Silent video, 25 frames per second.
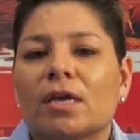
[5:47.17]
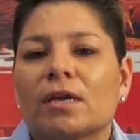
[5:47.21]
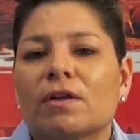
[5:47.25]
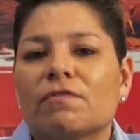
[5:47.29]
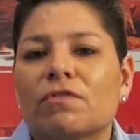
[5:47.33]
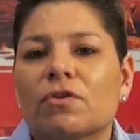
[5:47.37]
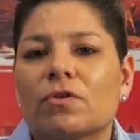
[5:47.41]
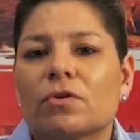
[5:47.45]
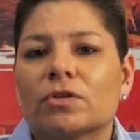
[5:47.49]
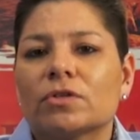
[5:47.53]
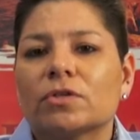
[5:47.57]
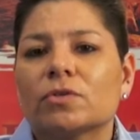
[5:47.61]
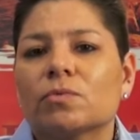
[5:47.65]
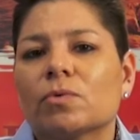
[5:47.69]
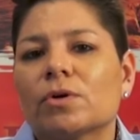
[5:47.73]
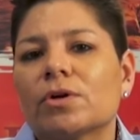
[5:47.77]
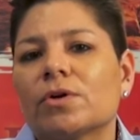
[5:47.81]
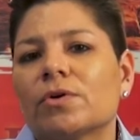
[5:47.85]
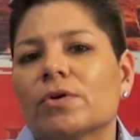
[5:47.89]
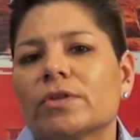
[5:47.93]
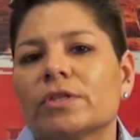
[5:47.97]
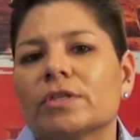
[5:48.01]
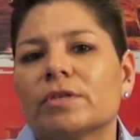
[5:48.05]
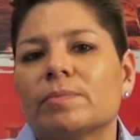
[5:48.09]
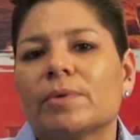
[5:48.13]
And of course, we're
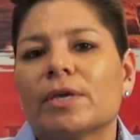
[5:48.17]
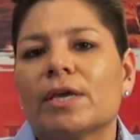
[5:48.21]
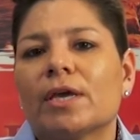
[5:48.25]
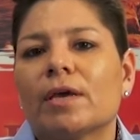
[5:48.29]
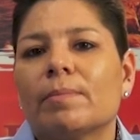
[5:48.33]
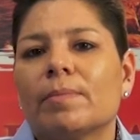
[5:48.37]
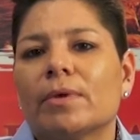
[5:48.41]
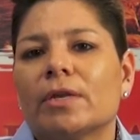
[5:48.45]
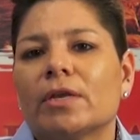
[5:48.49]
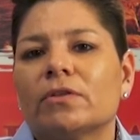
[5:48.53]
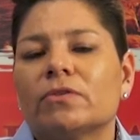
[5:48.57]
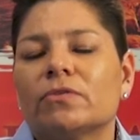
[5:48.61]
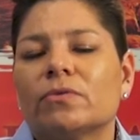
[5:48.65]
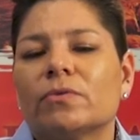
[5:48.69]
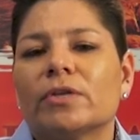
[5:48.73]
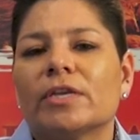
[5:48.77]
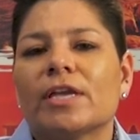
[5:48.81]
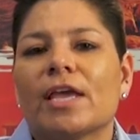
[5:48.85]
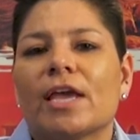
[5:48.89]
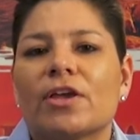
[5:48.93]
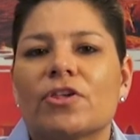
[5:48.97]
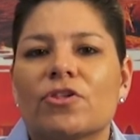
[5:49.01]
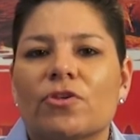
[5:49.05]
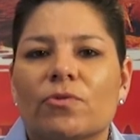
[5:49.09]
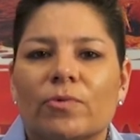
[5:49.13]
going to be committed to
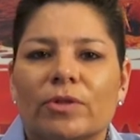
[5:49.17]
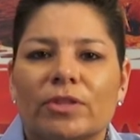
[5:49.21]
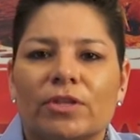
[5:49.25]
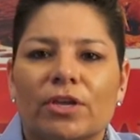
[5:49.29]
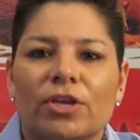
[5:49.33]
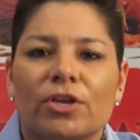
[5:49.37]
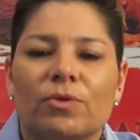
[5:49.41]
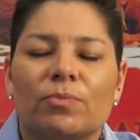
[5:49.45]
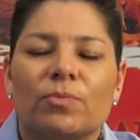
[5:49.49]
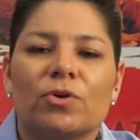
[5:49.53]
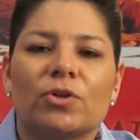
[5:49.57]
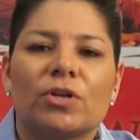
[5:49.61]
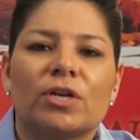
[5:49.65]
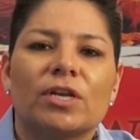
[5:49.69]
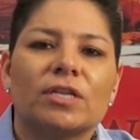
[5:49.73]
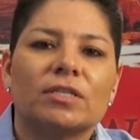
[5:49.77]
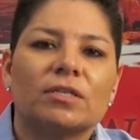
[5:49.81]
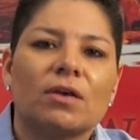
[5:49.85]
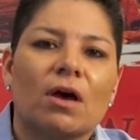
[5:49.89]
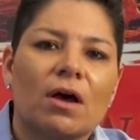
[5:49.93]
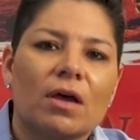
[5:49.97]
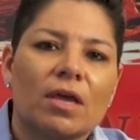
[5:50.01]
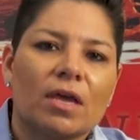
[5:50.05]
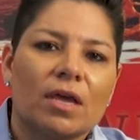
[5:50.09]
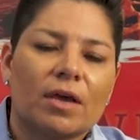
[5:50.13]
engaging with the community,
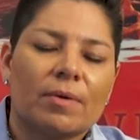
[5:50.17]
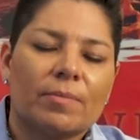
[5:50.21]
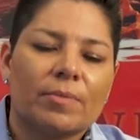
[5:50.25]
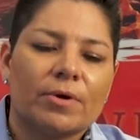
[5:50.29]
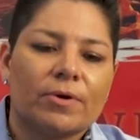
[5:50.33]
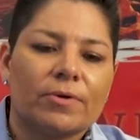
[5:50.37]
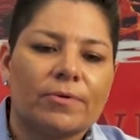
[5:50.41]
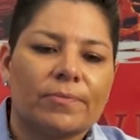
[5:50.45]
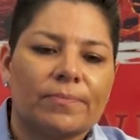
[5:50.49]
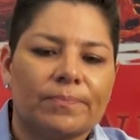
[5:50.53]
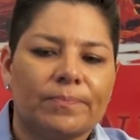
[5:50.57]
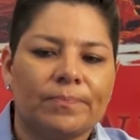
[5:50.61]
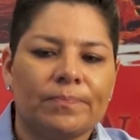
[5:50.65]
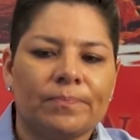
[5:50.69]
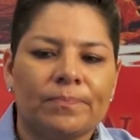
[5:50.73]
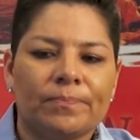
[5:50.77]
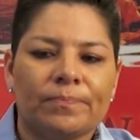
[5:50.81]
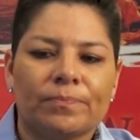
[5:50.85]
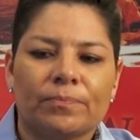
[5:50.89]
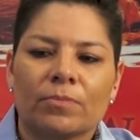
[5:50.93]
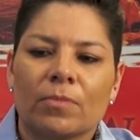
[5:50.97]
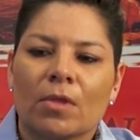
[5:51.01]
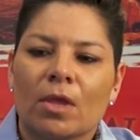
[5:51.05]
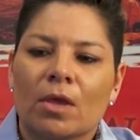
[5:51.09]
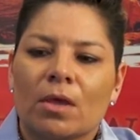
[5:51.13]
talking about,
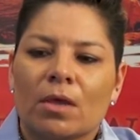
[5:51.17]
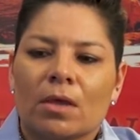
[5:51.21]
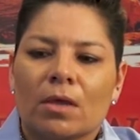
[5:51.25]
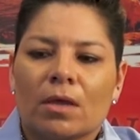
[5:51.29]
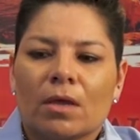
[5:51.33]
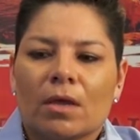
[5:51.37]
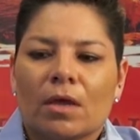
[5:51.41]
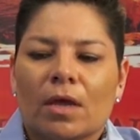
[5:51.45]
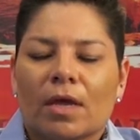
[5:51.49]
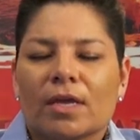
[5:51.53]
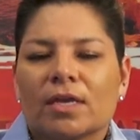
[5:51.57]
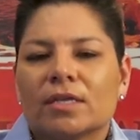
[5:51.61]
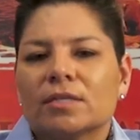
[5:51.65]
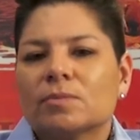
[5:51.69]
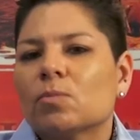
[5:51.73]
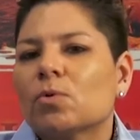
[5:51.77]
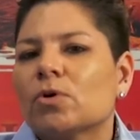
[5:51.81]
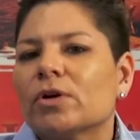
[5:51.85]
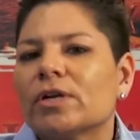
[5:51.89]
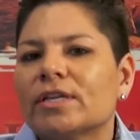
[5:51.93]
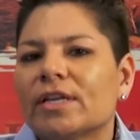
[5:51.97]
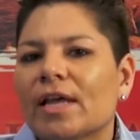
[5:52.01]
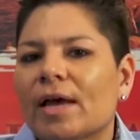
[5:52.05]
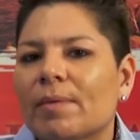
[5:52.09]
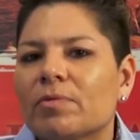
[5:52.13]
I guess,
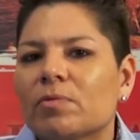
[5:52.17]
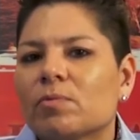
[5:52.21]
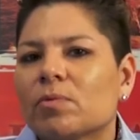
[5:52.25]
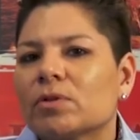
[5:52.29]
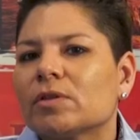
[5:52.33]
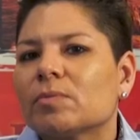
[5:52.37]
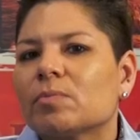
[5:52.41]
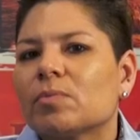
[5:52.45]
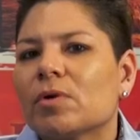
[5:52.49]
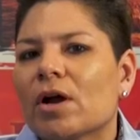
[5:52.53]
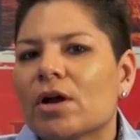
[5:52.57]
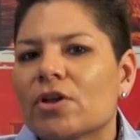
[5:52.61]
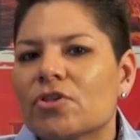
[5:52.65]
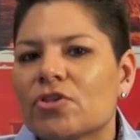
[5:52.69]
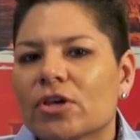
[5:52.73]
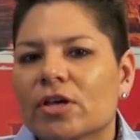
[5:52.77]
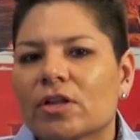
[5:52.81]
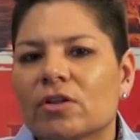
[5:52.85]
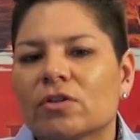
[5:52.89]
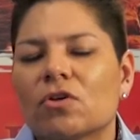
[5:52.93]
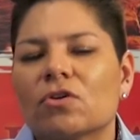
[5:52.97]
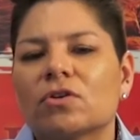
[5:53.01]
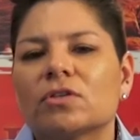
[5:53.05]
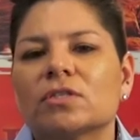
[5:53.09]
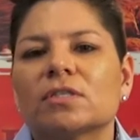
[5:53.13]
more in depth what the
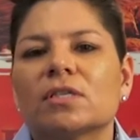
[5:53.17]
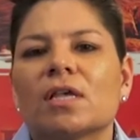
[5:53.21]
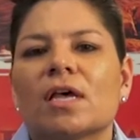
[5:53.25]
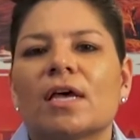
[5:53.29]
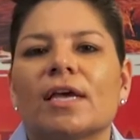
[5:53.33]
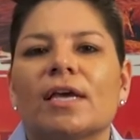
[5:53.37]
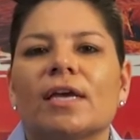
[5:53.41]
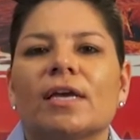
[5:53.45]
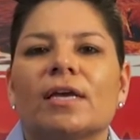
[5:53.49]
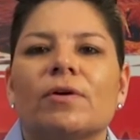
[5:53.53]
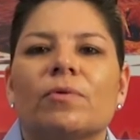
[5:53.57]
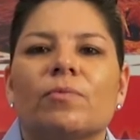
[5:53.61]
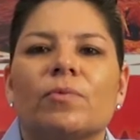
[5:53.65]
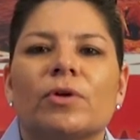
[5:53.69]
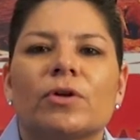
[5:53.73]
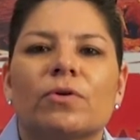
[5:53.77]
project looks like.